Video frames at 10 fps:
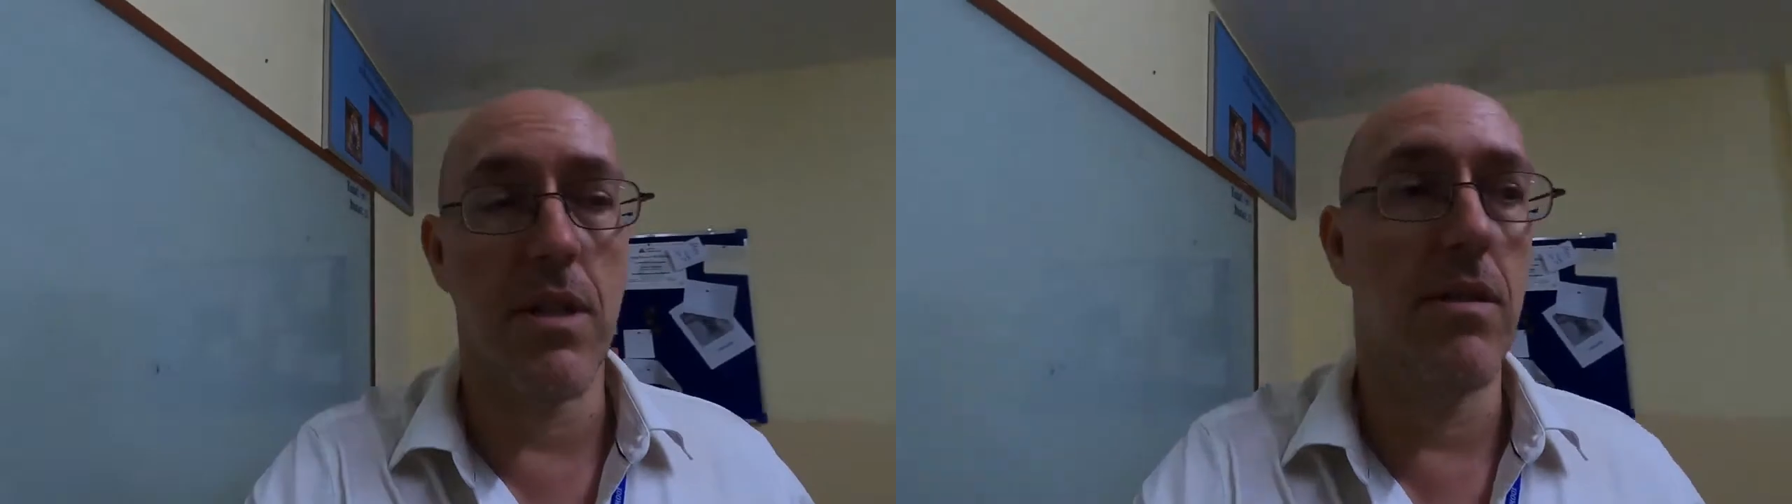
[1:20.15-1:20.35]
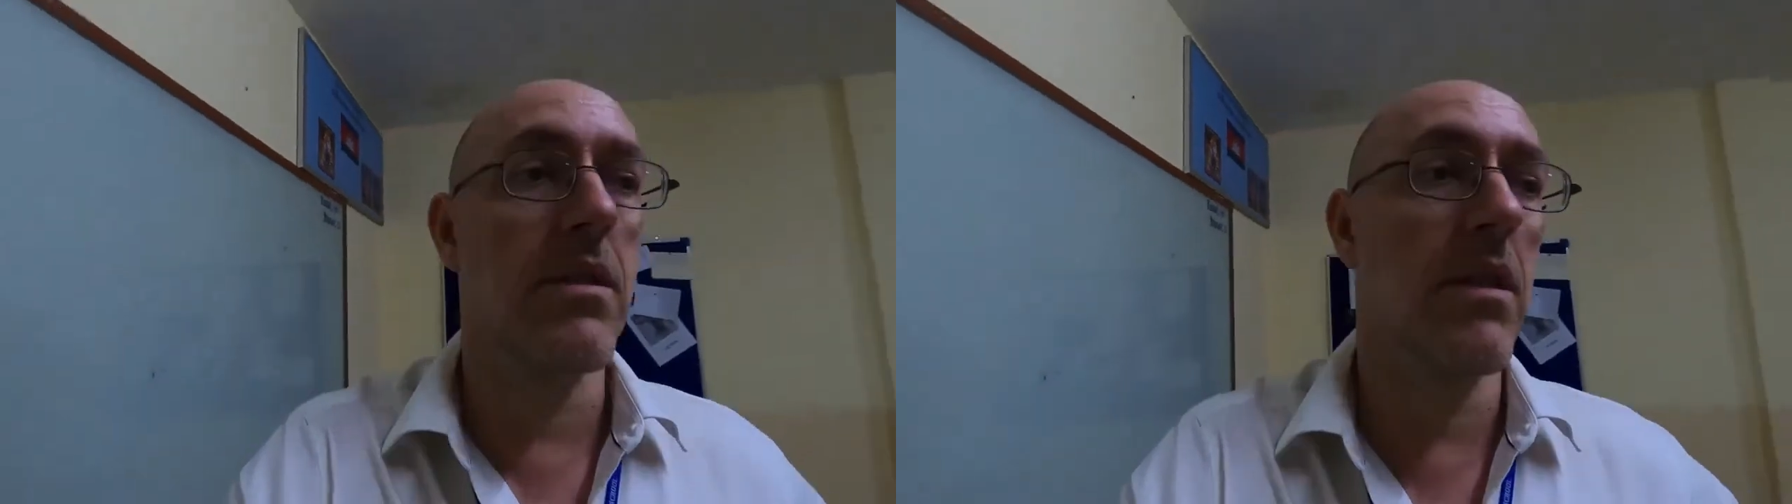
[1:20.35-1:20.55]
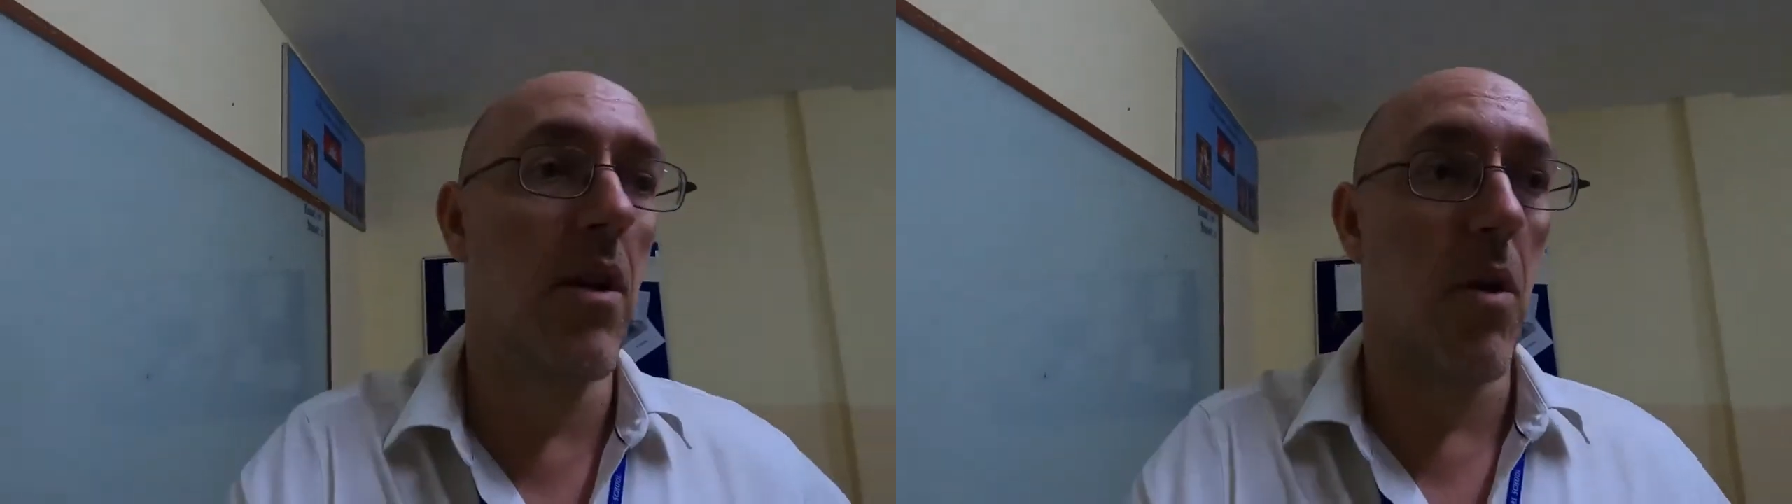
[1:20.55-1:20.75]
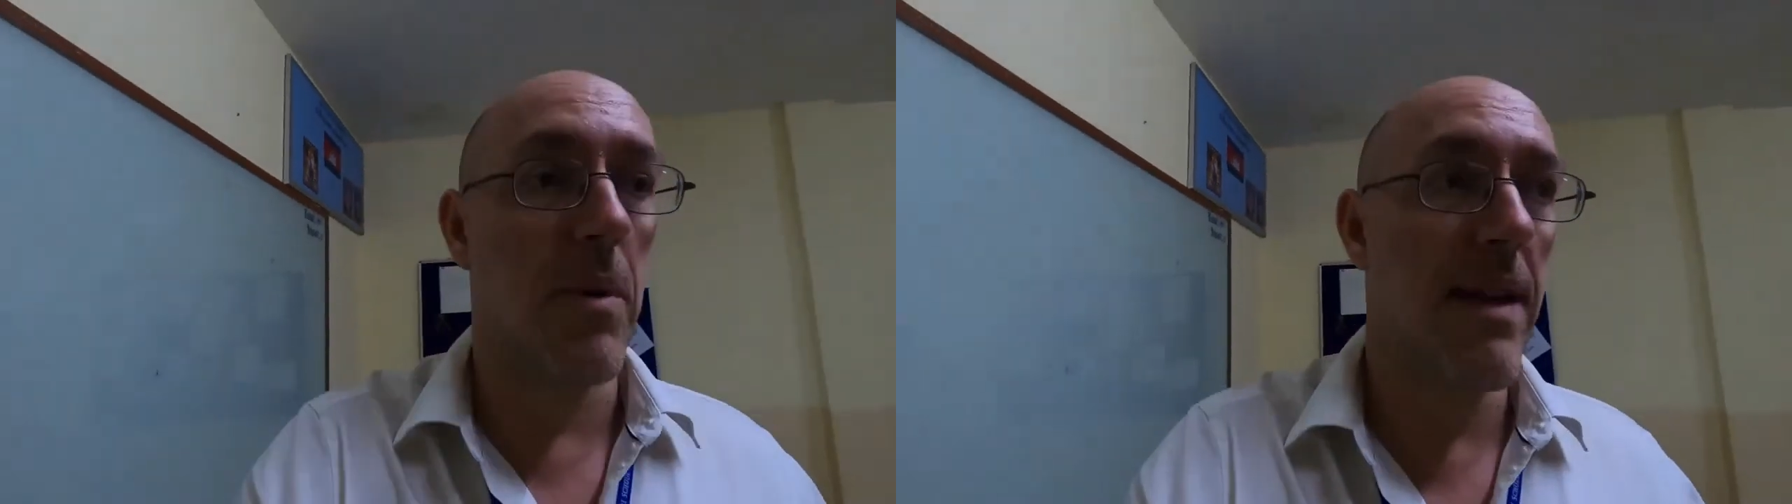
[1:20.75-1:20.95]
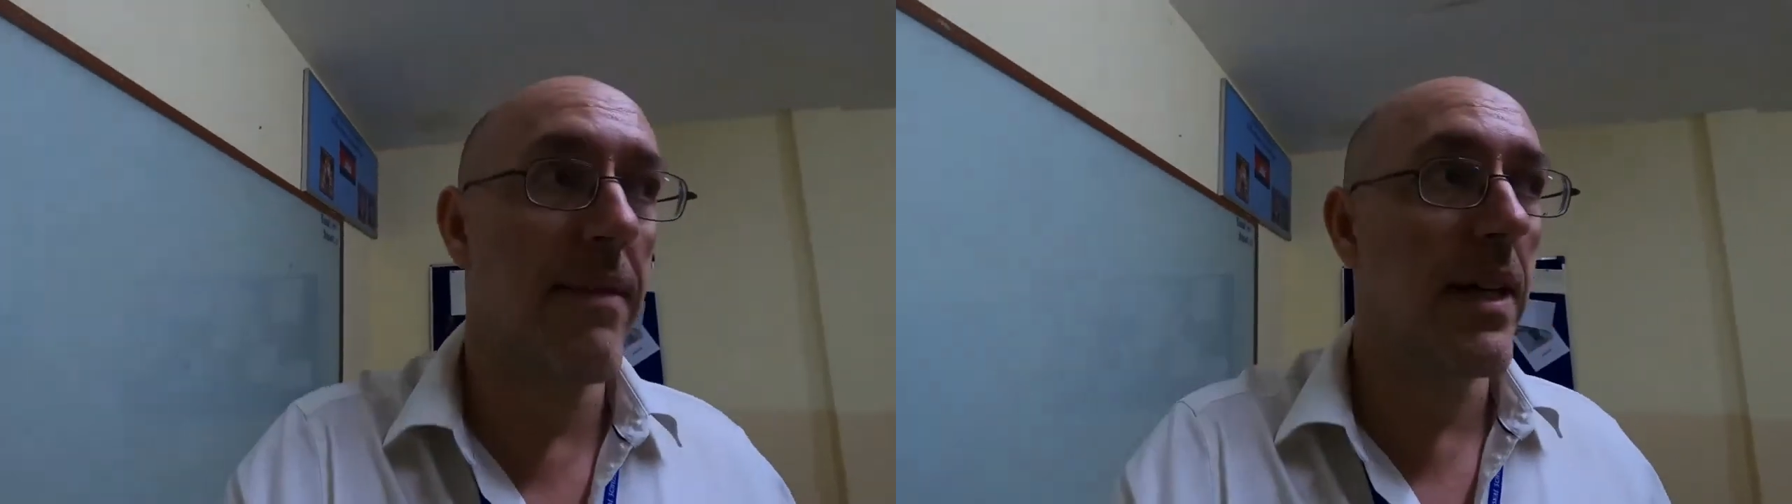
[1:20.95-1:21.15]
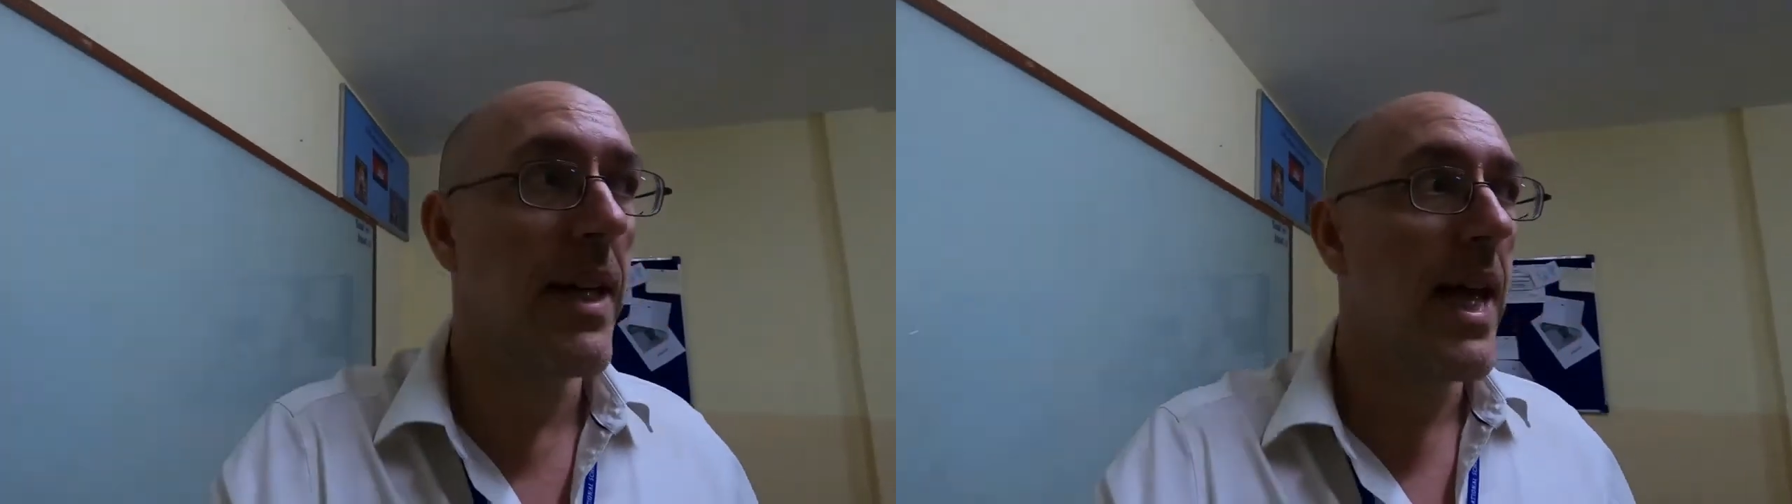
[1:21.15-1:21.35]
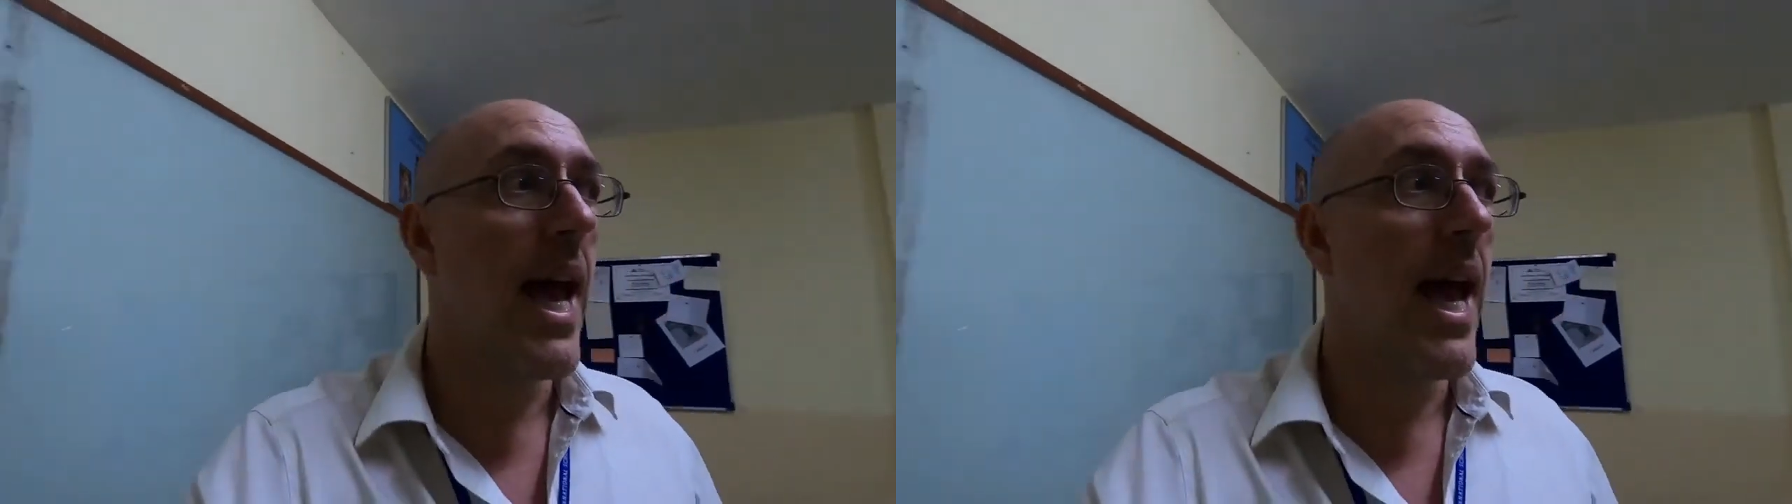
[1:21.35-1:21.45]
Google or whatever,